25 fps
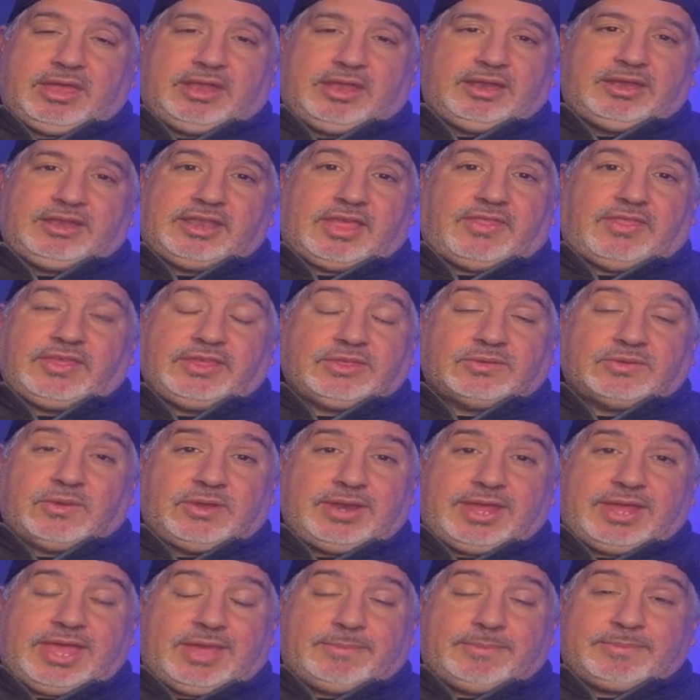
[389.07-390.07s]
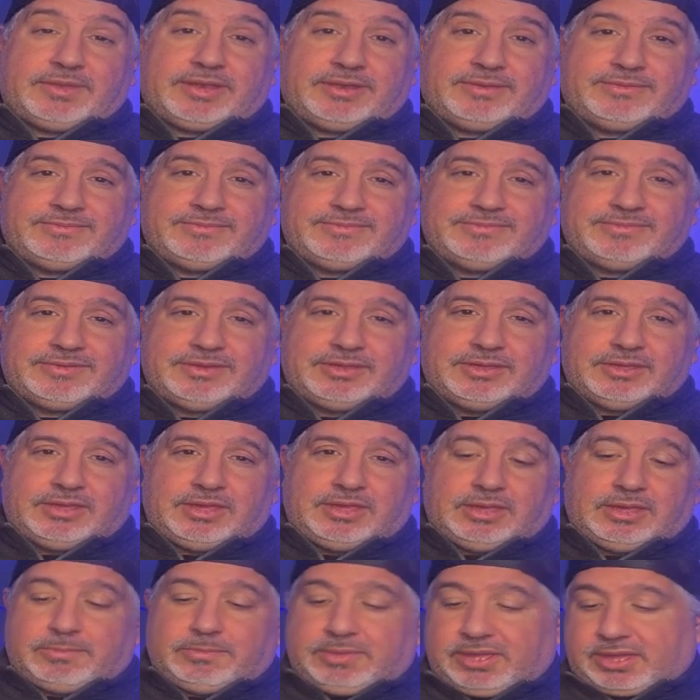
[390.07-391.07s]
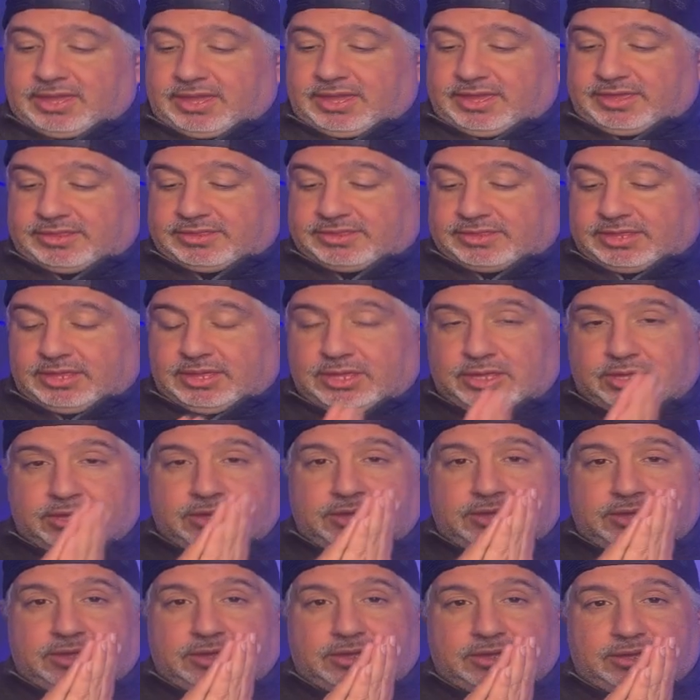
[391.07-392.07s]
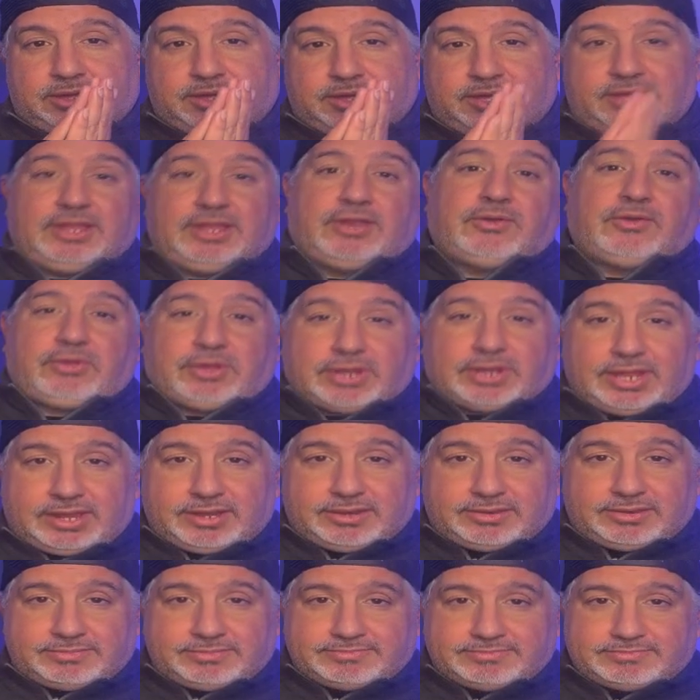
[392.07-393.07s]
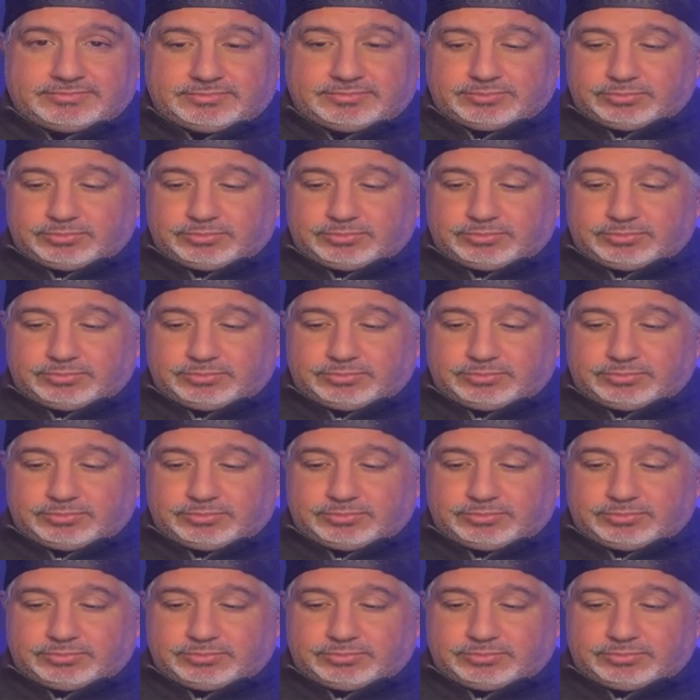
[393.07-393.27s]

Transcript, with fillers: Nothing's going to happen because Hillary Clinton,